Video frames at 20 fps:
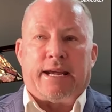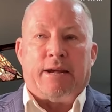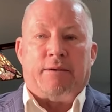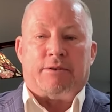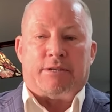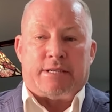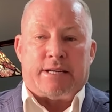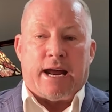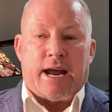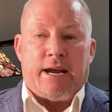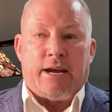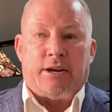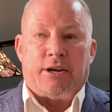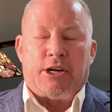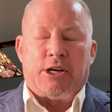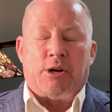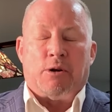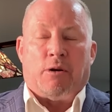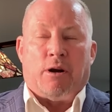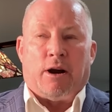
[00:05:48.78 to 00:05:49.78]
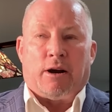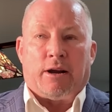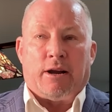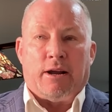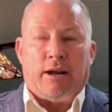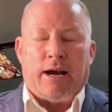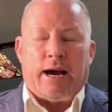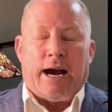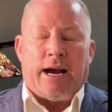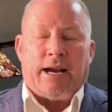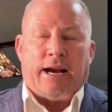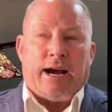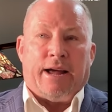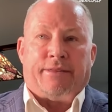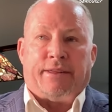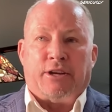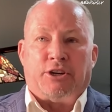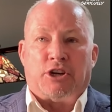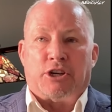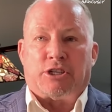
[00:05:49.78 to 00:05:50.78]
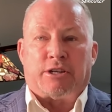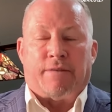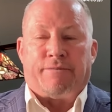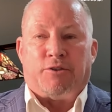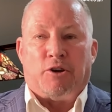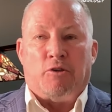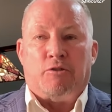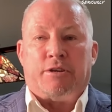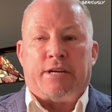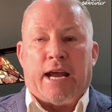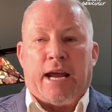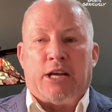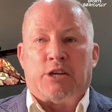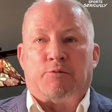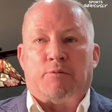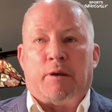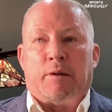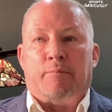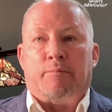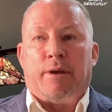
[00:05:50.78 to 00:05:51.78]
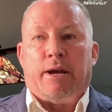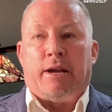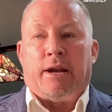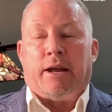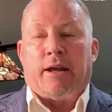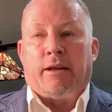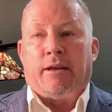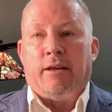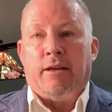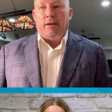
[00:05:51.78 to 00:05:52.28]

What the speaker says: he'd stay in New York. I think just a few teams would be bidding.